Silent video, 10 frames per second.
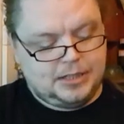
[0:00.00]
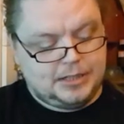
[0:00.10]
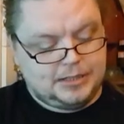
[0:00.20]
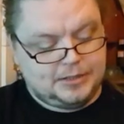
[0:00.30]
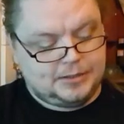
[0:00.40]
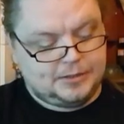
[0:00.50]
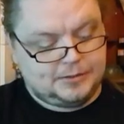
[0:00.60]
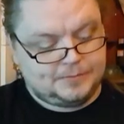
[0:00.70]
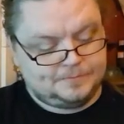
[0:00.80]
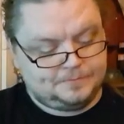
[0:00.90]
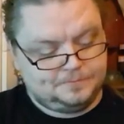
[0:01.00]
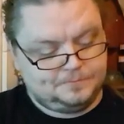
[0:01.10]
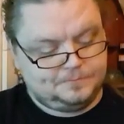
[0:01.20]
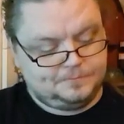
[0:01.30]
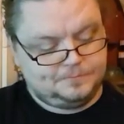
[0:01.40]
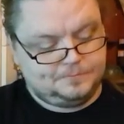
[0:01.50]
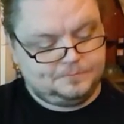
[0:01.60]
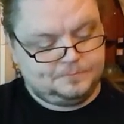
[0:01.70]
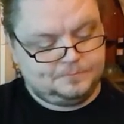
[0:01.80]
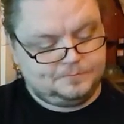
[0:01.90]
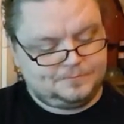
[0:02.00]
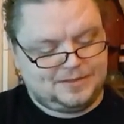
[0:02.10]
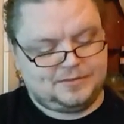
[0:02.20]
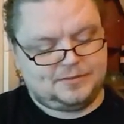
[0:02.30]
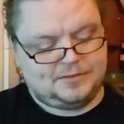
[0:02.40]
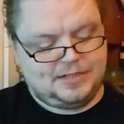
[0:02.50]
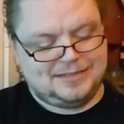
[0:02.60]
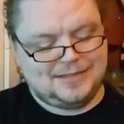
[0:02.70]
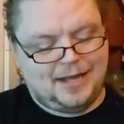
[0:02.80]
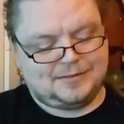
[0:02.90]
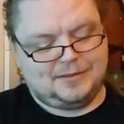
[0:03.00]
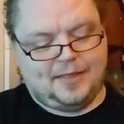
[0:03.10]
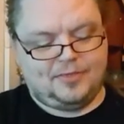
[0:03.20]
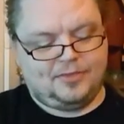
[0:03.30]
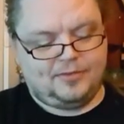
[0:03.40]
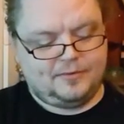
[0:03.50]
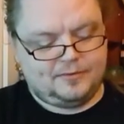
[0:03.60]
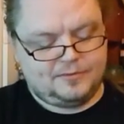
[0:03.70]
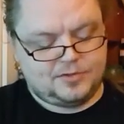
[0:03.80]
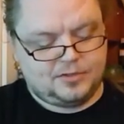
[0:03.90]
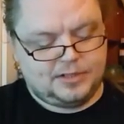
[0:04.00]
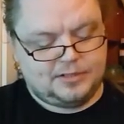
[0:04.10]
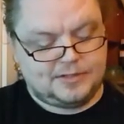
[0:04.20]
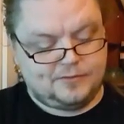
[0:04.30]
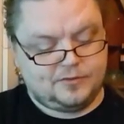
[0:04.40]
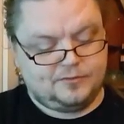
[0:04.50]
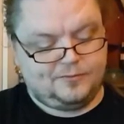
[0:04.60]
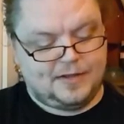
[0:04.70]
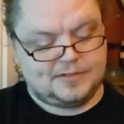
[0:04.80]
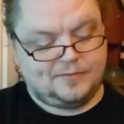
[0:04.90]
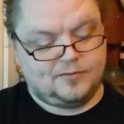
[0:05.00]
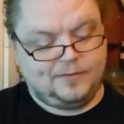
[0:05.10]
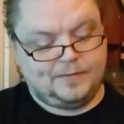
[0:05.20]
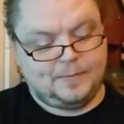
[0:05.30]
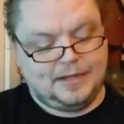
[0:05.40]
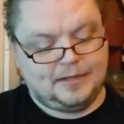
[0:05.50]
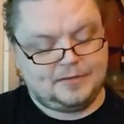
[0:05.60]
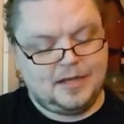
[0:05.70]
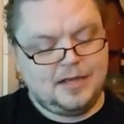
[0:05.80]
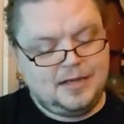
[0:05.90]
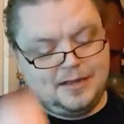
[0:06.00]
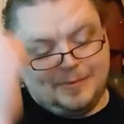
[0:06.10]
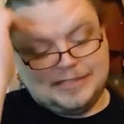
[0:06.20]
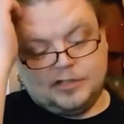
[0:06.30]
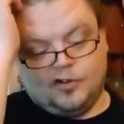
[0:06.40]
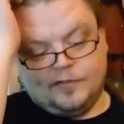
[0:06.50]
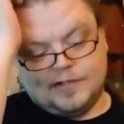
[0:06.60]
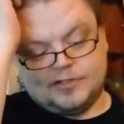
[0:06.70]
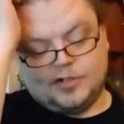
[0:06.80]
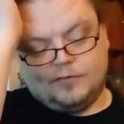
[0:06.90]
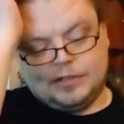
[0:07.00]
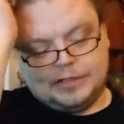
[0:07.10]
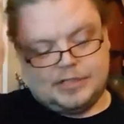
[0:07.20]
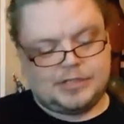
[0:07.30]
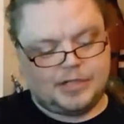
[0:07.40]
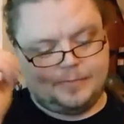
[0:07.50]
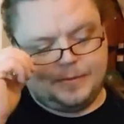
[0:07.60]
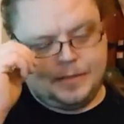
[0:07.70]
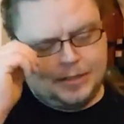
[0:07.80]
That's an exact length. Surely 750 metres. That makes it longer than a Sovereign class ship.